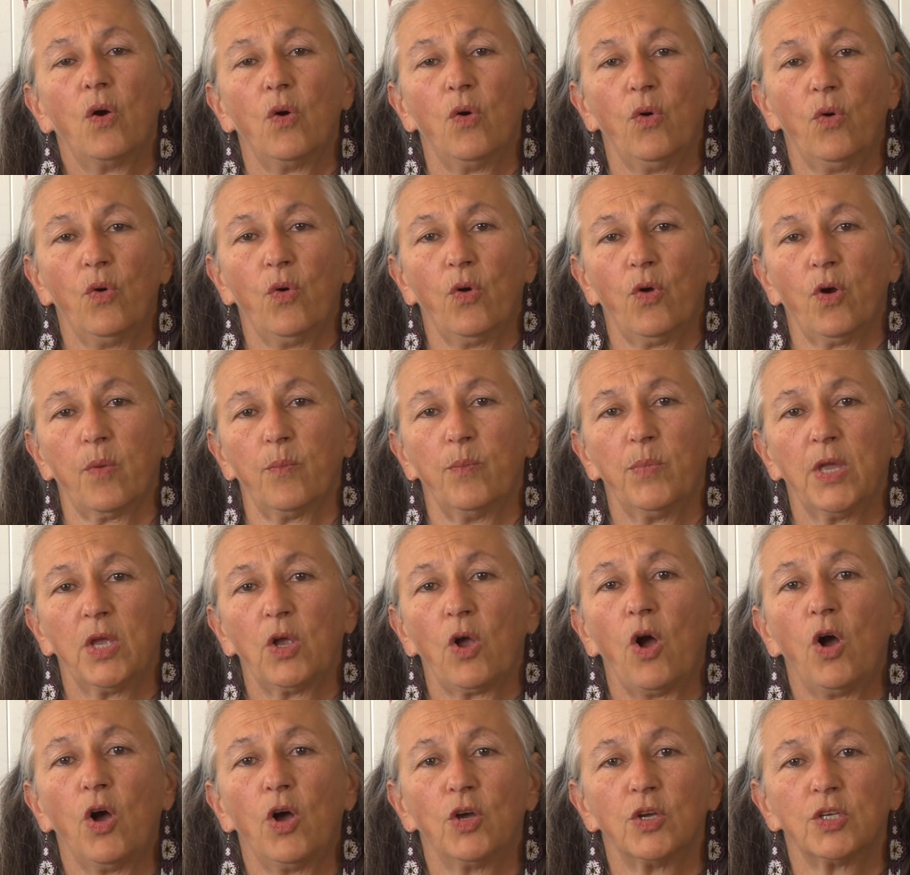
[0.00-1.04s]
or
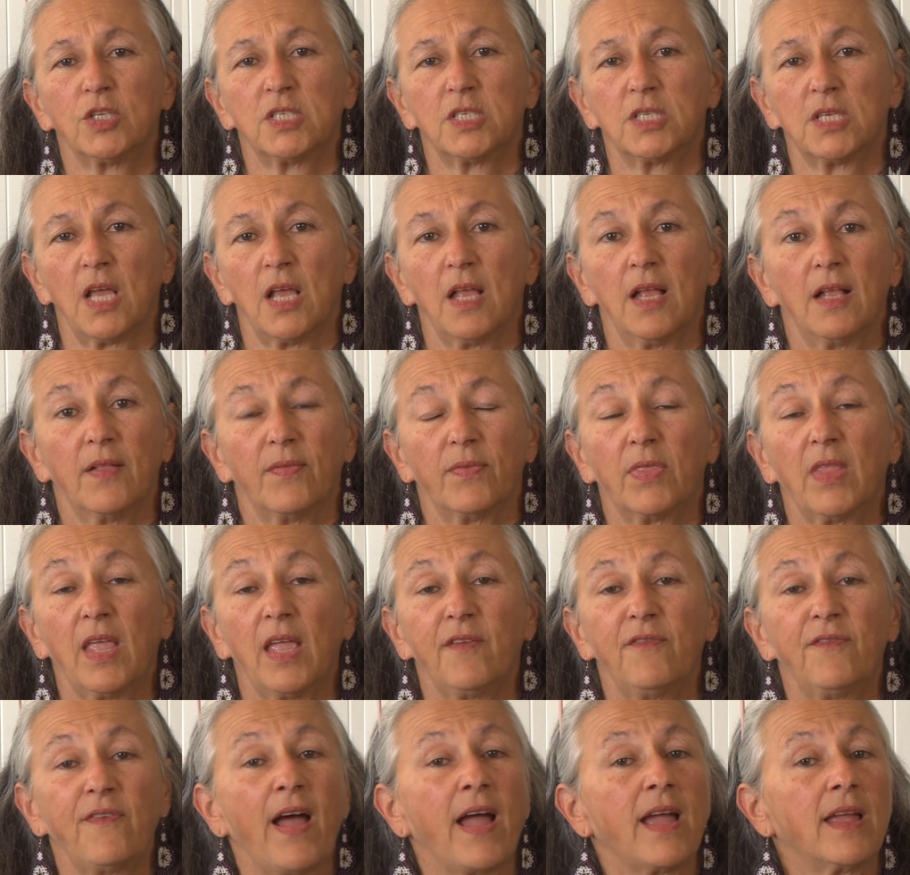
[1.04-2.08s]
because
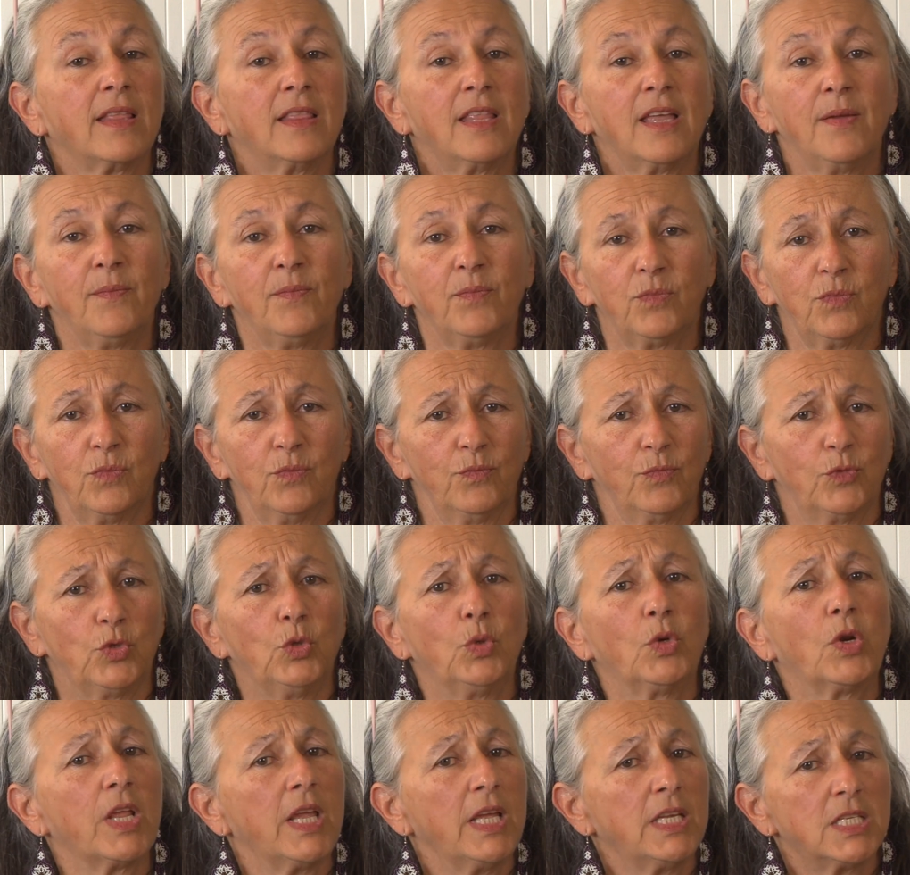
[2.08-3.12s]
they find them
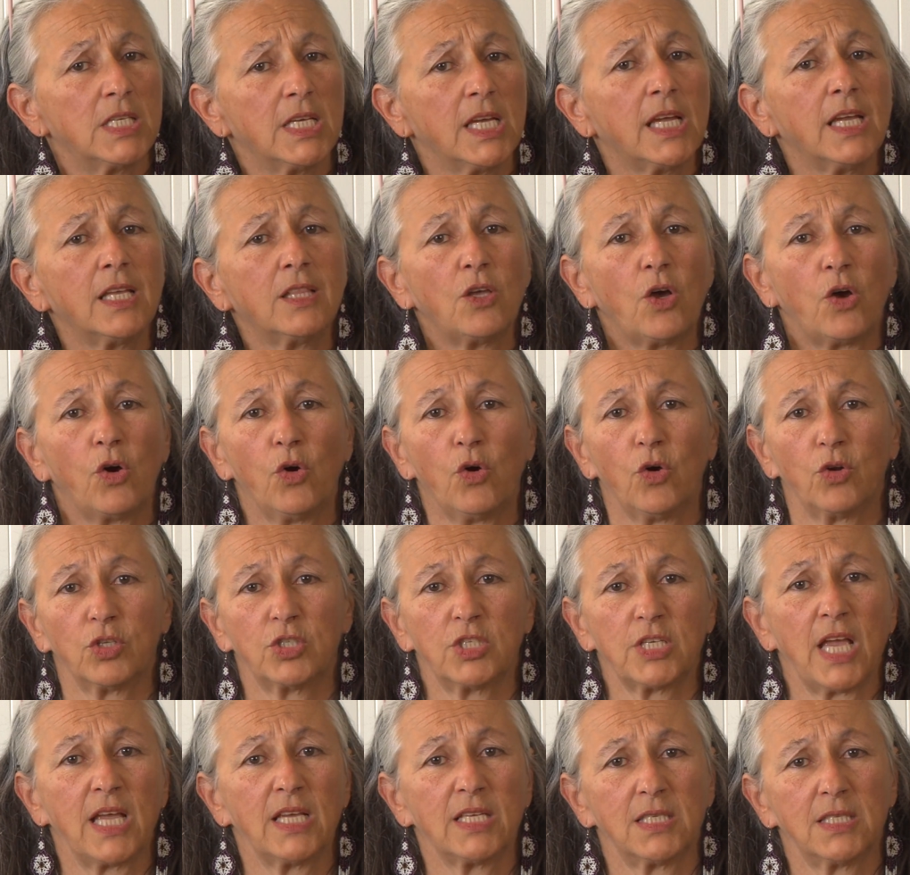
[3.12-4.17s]
too rigid or
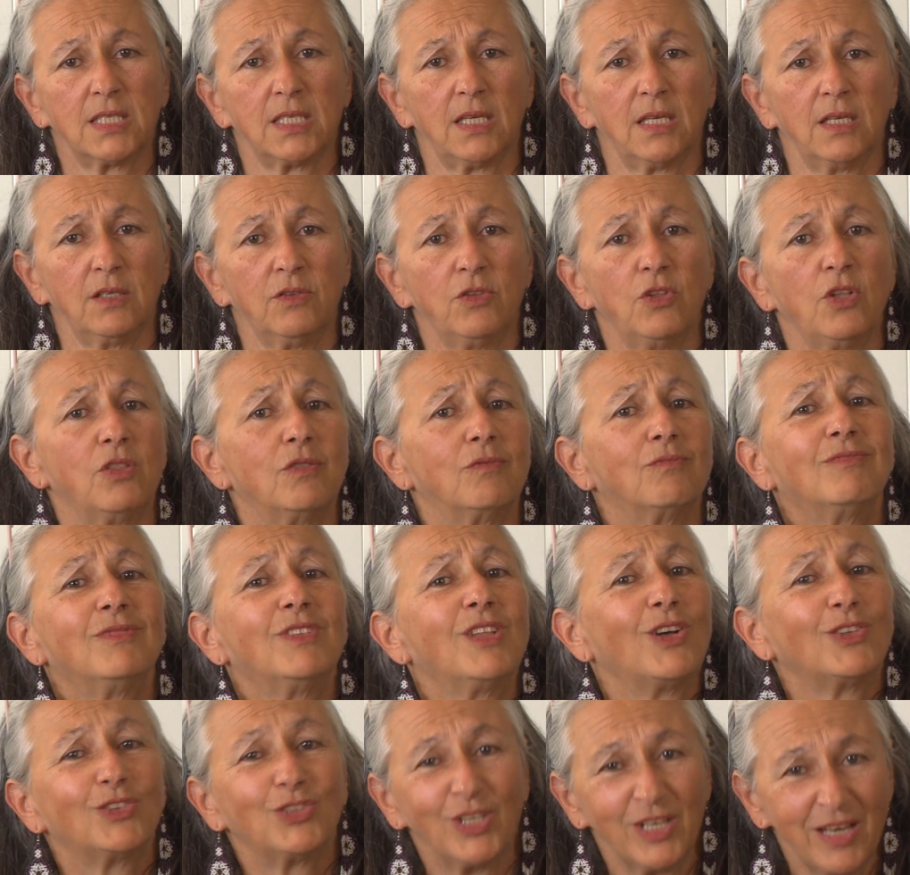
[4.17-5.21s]
just
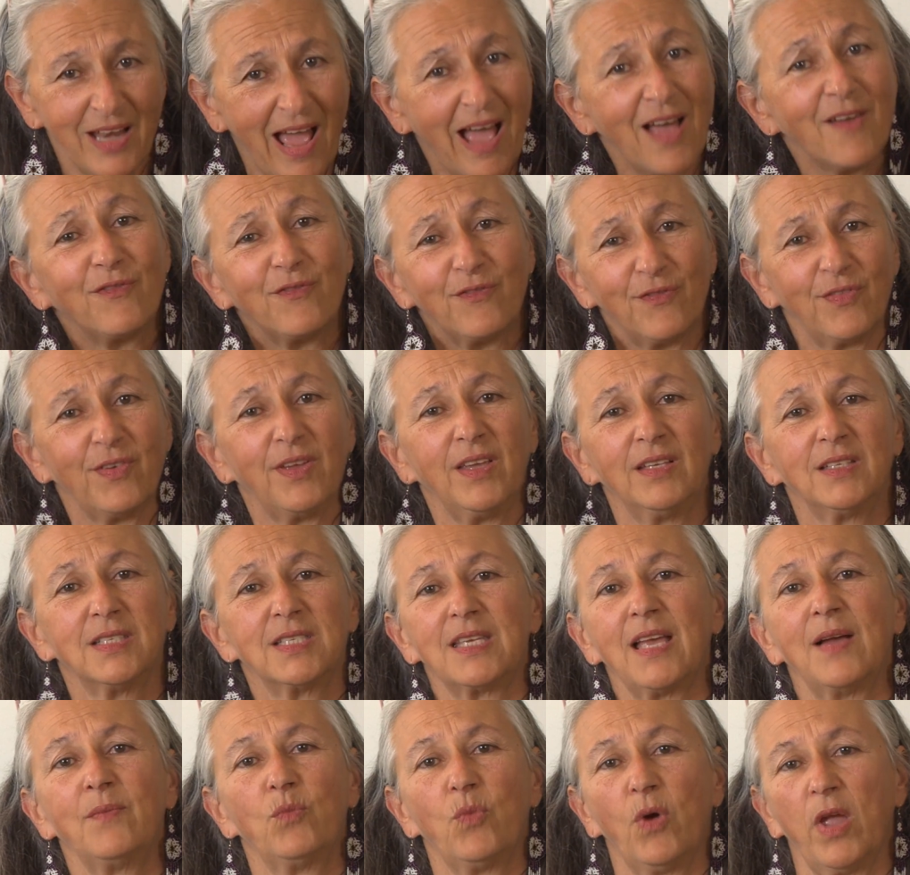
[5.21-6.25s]
not enough in
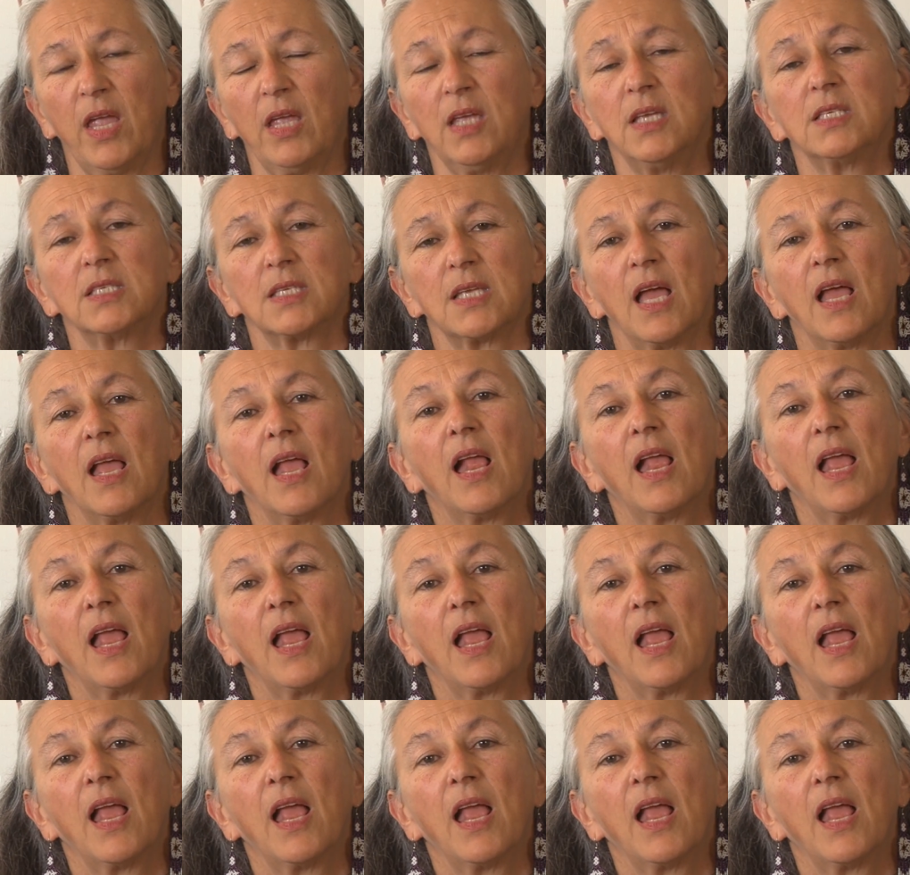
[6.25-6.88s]
some ways,